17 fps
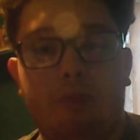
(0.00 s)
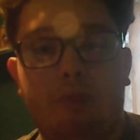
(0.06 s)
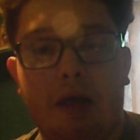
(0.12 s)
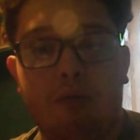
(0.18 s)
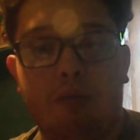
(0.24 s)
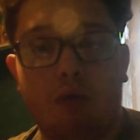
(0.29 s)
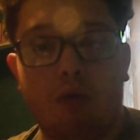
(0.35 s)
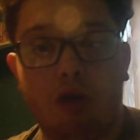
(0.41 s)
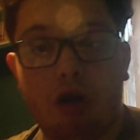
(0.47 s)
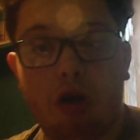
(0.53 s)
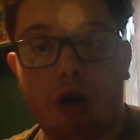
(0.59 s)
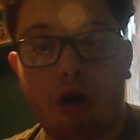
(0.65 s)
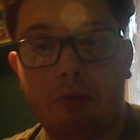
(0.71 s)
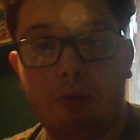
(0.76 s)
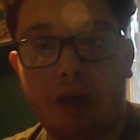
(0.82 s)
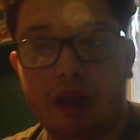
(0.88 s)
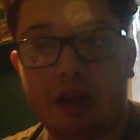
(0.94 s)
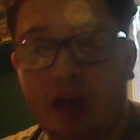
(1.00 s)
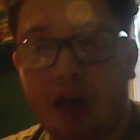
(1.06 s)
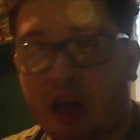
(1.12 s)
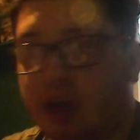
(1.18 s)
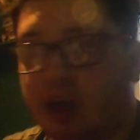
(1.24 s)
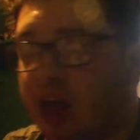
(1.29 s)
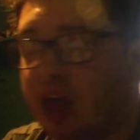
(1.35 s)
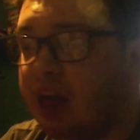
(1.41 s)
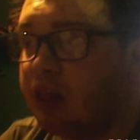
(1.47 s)
You know what I mean? Like
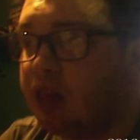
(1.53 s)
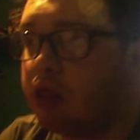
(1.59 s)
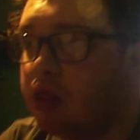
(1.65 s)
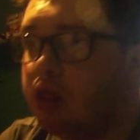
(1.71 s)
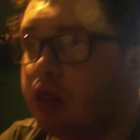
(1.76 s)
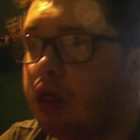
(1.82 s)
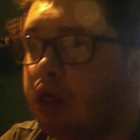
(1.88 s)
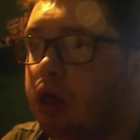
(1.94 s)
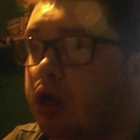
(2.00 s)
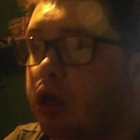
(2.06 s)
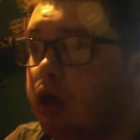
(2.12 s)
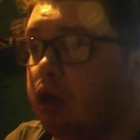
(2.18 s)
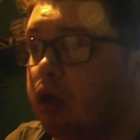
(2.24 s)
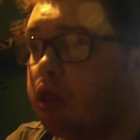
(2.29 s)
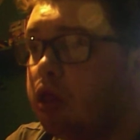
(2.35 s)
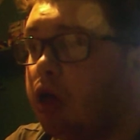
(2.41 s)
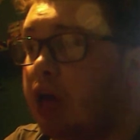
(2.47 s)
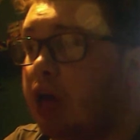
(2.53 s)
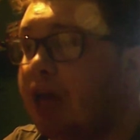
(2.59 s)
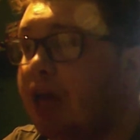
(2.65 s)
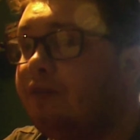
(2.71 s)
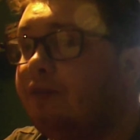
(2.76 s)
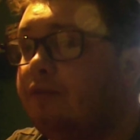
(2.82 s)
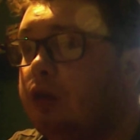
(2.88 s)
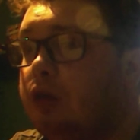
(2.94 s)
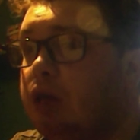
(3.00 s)
it's so if
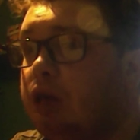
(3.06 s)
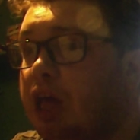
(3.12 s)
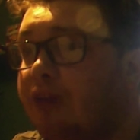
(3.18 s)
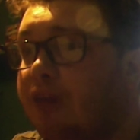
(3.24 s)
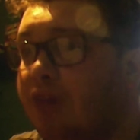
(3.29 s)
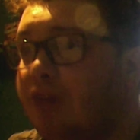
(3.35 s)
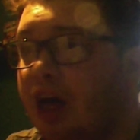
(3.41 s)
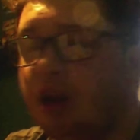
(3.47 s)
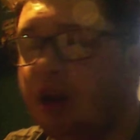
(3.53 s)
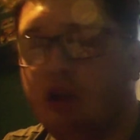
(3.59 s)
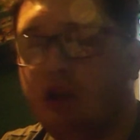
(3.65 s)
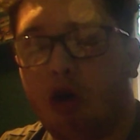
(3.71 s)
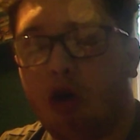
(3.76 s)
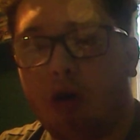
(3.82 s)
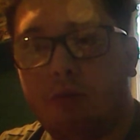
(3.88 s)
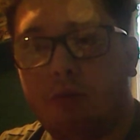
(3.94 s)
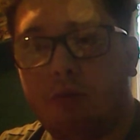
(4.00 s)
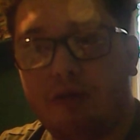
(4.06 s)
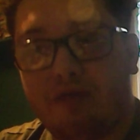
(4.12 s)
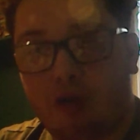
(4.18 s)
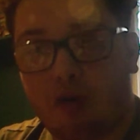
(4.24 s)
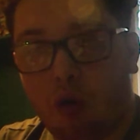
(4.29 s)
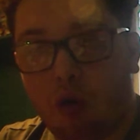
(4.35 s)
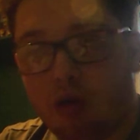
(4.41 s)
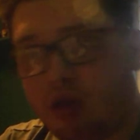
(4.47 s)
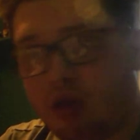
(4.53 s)
if they had a job if
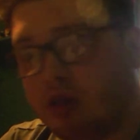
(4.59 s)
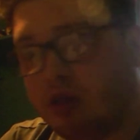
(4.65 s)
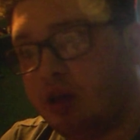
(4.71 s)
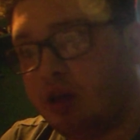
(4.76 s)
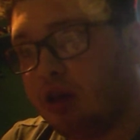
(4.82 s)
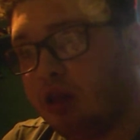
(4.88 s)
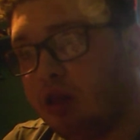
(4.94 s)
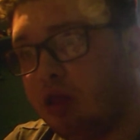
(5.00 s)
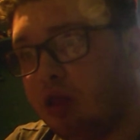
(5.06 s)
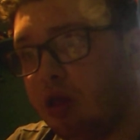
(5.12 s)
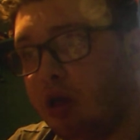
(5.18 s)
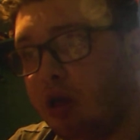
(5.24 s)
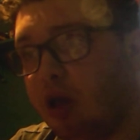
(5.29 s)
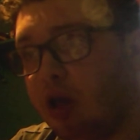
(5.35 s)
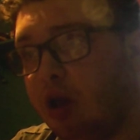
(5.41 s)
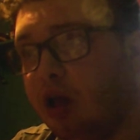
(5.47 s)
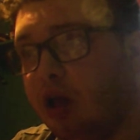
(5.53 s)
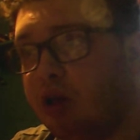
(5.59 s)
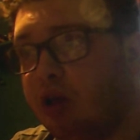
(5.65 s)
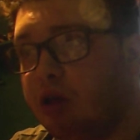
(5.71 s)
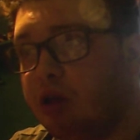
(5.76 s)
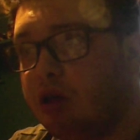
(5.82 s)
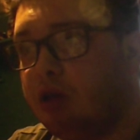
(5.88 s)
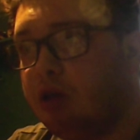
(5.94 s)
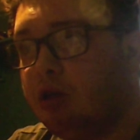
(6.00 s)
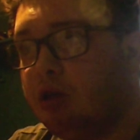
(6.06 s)
autistic kids like
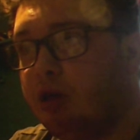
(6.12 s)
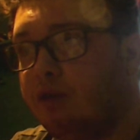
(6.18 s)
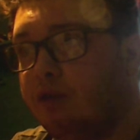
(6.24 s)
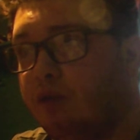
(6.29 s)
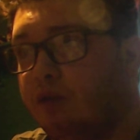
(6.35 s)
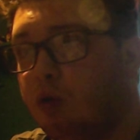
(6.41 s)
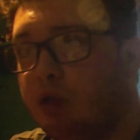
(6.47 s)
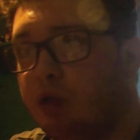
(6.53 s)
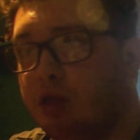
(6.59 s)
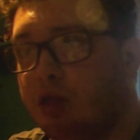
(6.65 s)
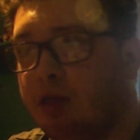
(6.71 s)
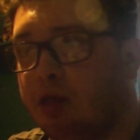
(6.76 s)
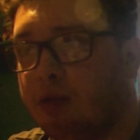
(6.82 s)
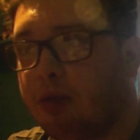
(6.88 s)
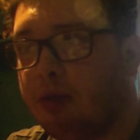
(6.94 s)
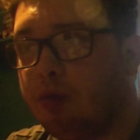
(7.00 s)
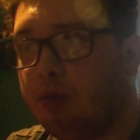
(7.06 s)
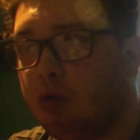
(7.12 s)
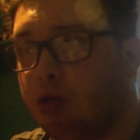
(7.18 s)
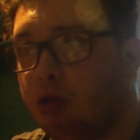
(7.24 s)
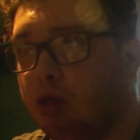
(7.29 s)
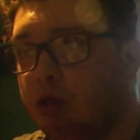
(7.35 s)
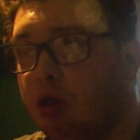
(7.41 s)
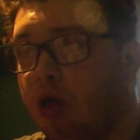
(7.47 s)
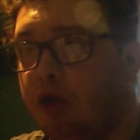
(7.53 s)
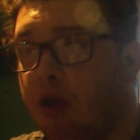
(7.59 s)
if autistic people used to have
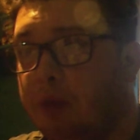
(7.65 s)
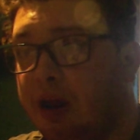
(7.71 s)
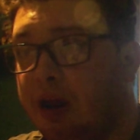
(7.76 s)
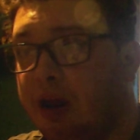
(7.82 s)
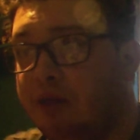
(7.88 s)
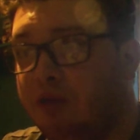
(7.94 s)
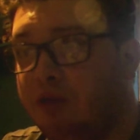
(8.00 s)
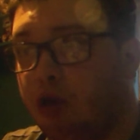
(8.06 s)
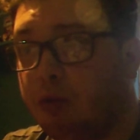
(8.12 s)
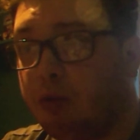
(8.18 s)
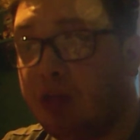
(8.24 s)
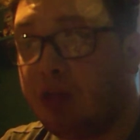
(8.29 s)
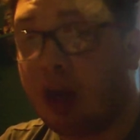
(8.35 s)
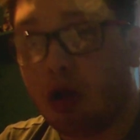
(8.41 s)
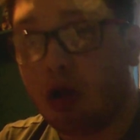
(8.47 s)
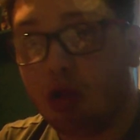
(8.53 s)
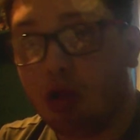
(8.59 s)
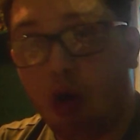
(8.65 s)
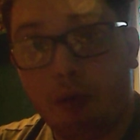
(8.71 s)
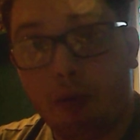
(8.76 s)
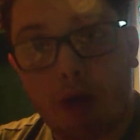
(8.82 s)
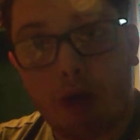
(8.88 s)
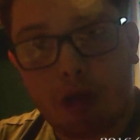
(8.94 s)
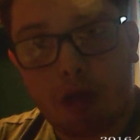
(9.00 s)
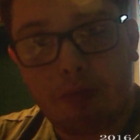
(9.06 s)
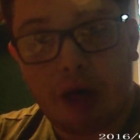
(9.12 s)
enough jobs, they could do much
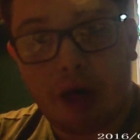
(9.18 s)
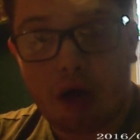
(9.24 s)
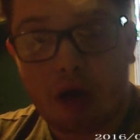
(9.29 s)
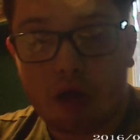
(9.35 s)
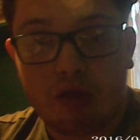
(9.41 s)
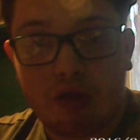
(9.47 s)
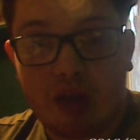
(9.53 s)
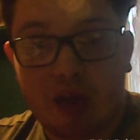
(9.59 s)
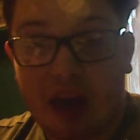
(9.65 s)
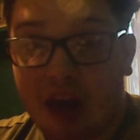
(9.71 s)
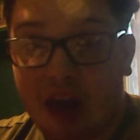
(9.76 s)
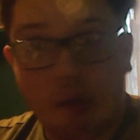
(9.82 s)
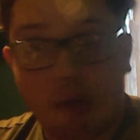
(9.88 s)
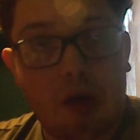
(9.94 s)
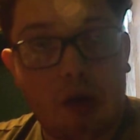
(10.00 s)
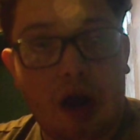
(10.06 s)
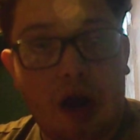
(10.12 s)
better than anyone else.